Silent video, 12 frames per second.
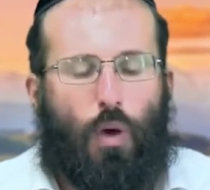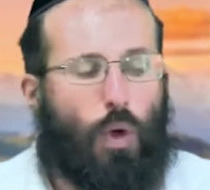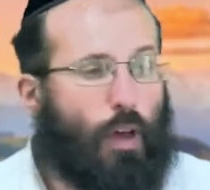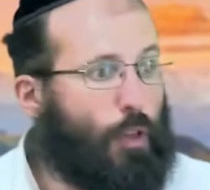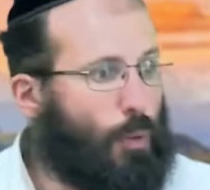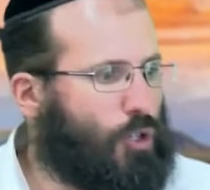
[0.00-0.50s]

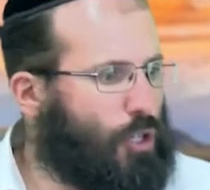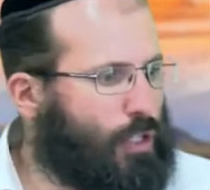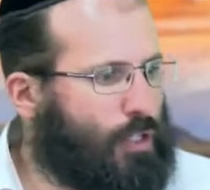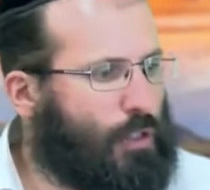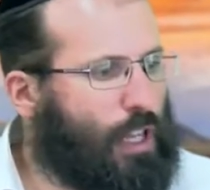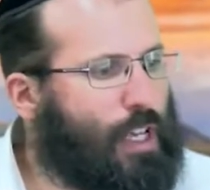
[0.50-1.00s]
We have the
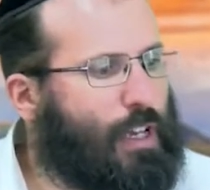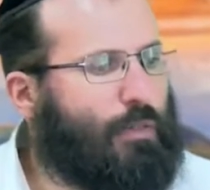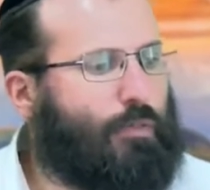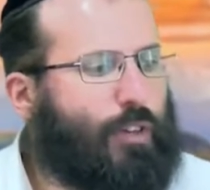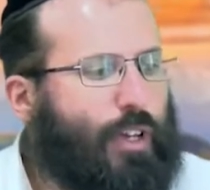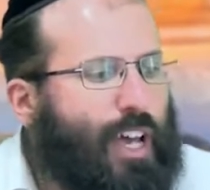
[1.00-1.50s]
opportunity to
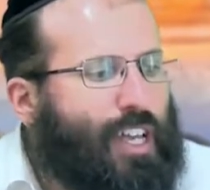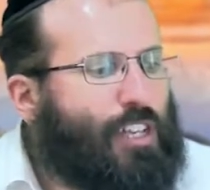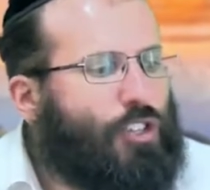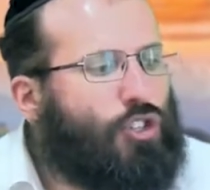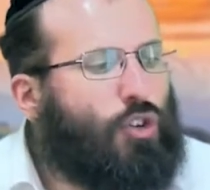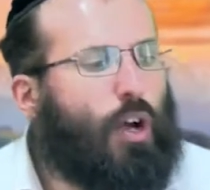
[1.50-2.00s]
live and
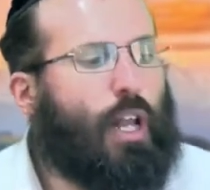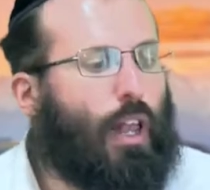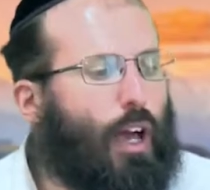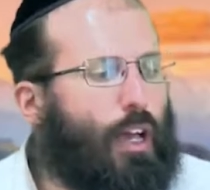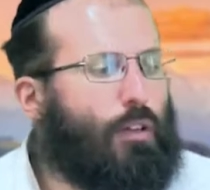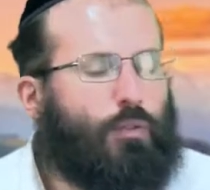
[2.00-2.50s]
enjoy
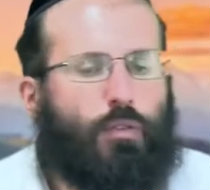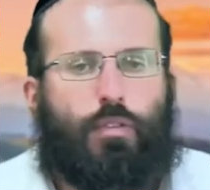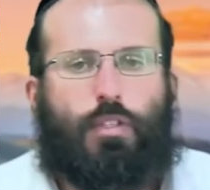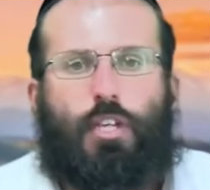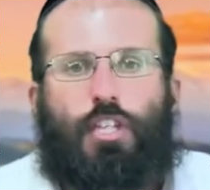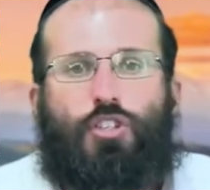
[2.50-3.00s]
life,
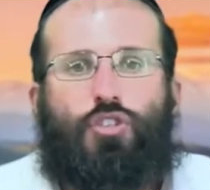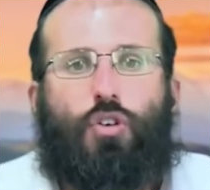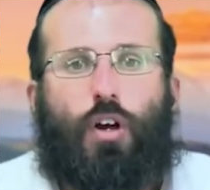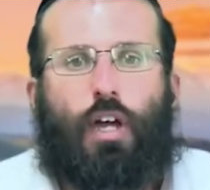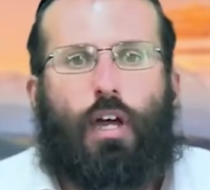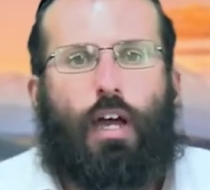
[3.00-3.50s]
to
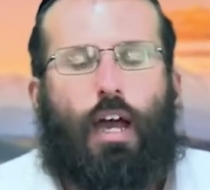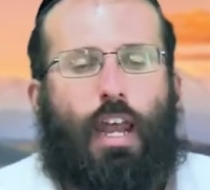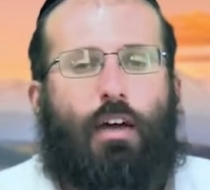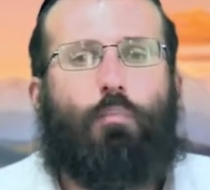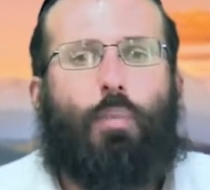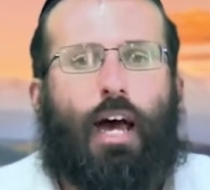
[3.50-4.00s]
enjoy it and
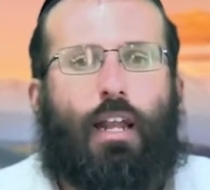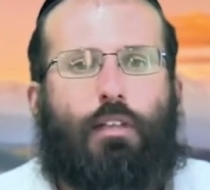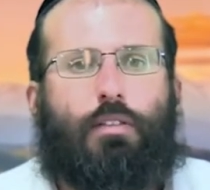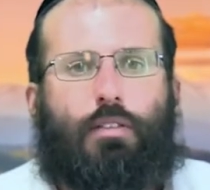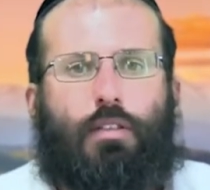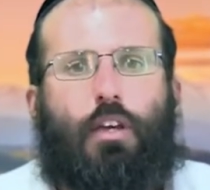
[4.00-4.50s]
have
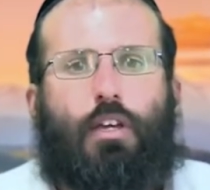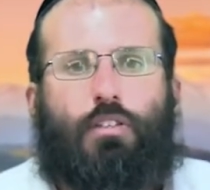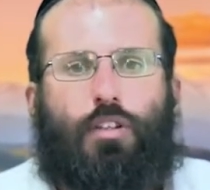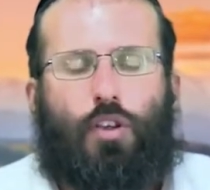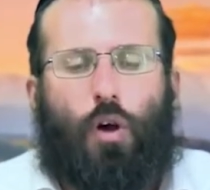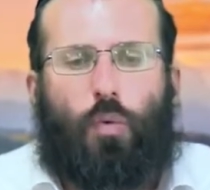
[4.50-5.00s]
balance,
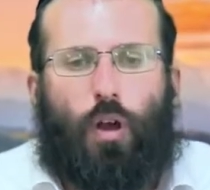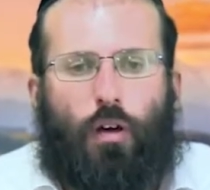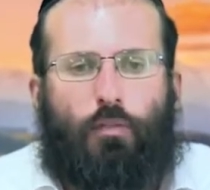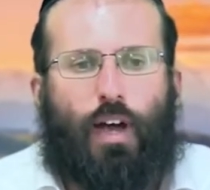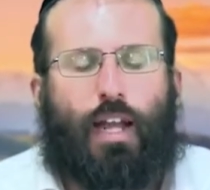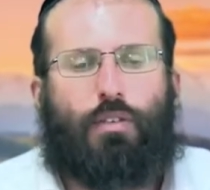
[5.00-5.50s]
to know what
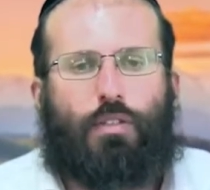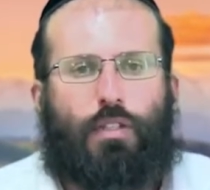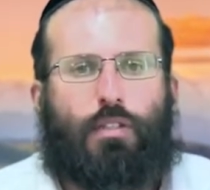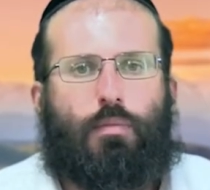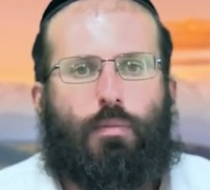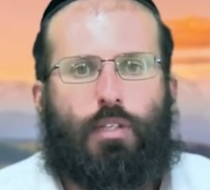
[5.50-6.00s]
our value
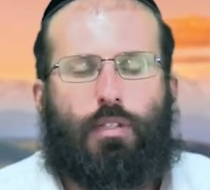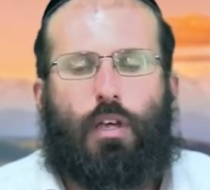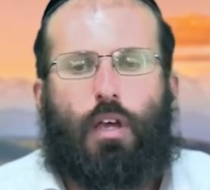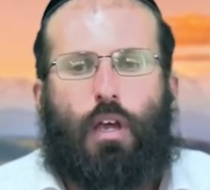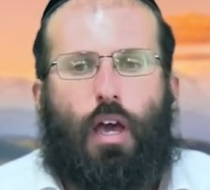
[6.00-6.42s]
system is.